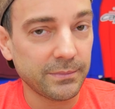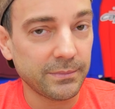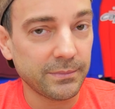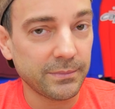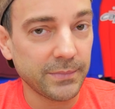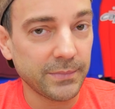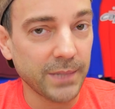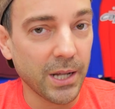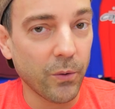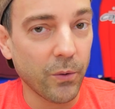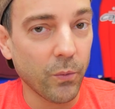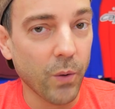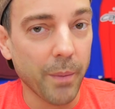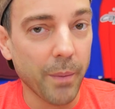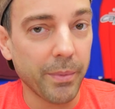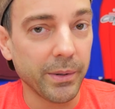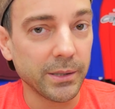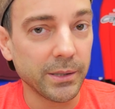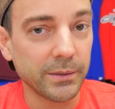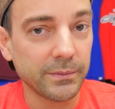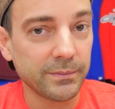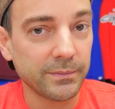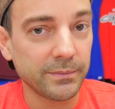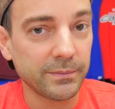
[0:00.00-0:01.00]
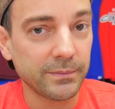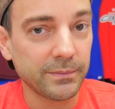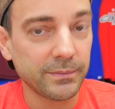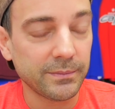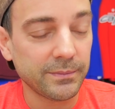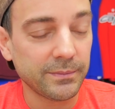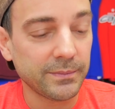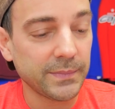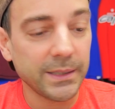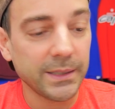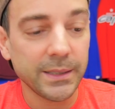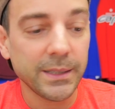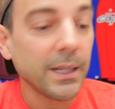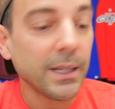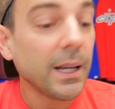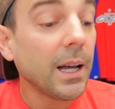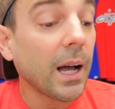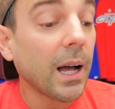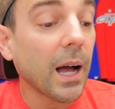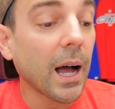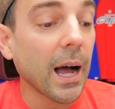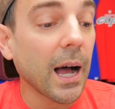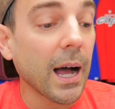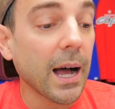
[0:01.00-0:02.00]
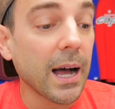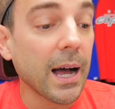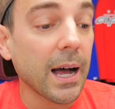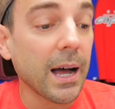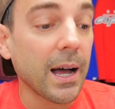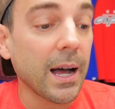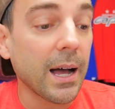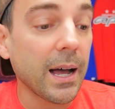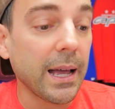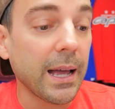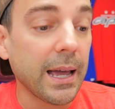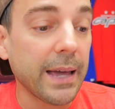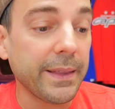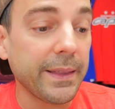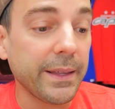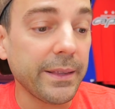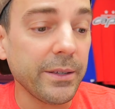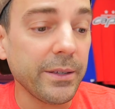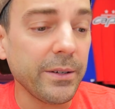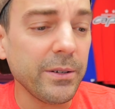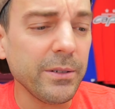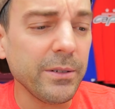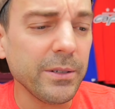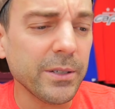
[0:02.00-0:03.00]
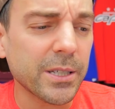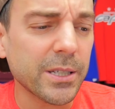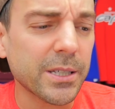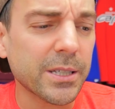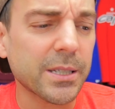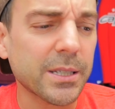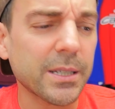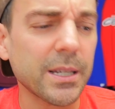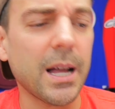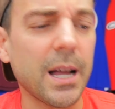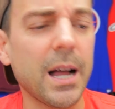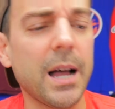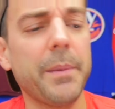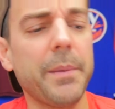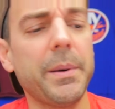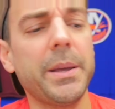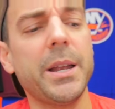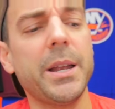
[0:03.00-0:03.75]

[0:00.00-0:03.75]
Not wubba. Uh, and then there's uh, an